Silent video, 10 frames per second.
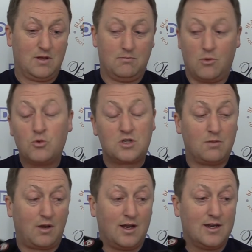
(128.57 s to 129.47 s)
most of
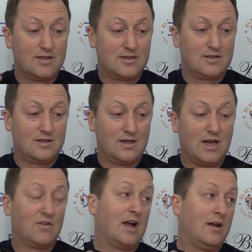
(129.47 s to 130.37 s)
the players
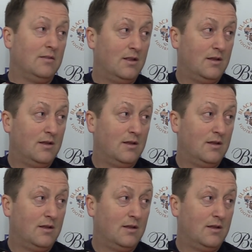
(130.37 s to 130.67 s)
if I can.